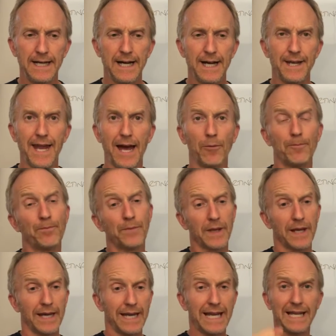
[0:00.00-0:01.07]
Now,
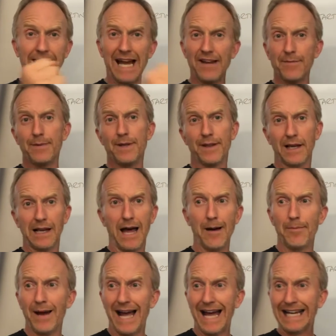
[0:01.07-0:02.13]
he gave me the
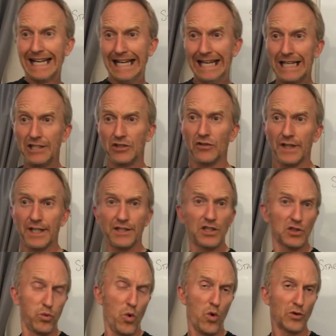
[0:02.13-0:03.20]
club and literally
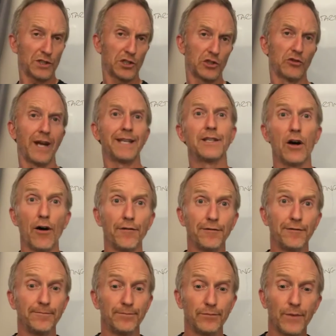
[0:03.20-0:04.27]
just walked straight
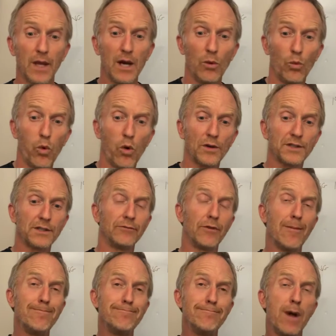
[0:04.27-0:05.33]
off. Wasn't
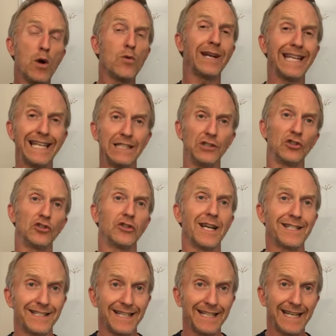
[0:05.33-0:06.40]
remotely
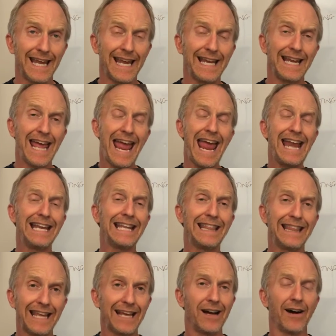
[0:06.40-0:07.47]
interested in
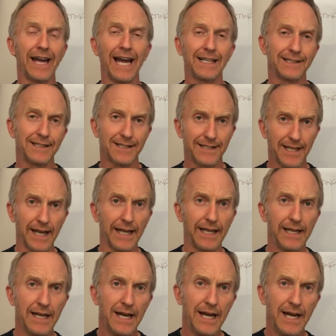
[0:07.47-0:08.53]
anything I had to say.
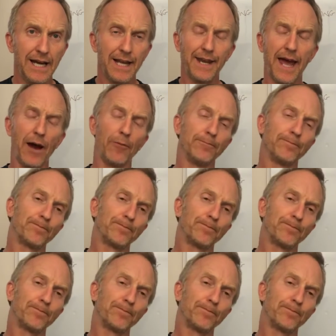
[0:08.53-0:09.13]
Now,